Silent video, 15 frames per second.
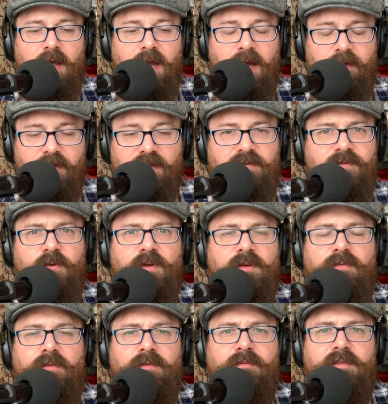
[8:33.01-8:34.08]
And there's 4
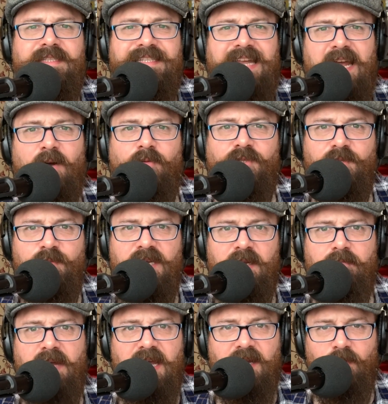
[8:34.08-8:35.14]
different sounds
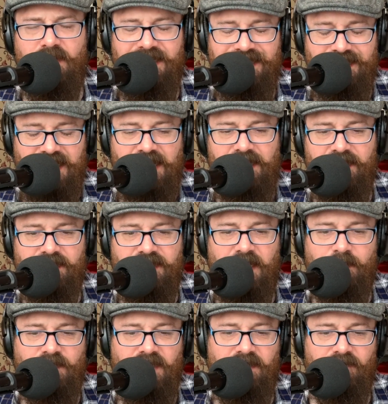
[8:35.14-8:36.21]
being made with exactly the
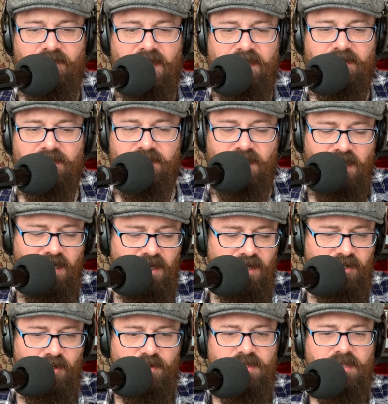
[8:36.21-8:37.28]
same set of letters,
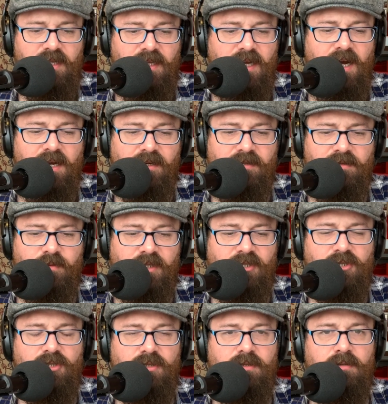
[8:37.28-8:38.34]
using the kanas,
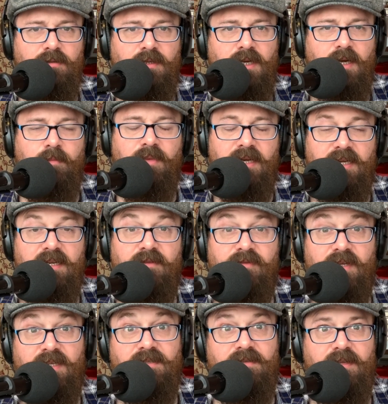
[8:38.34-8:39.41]
which I believe
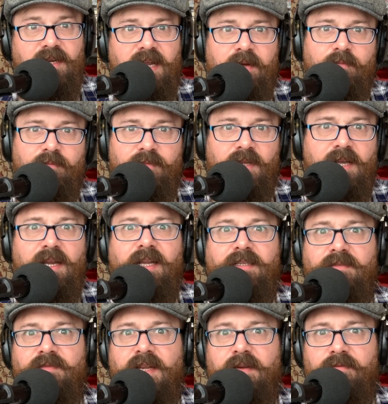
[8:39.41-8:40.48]
is the
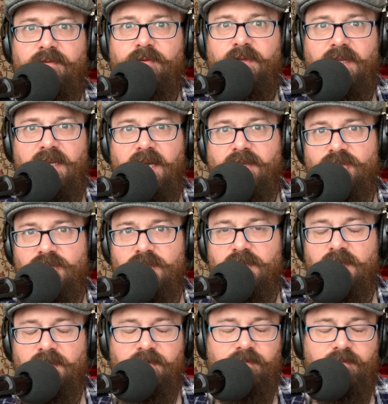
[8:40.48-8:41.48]
collective name for the kanji.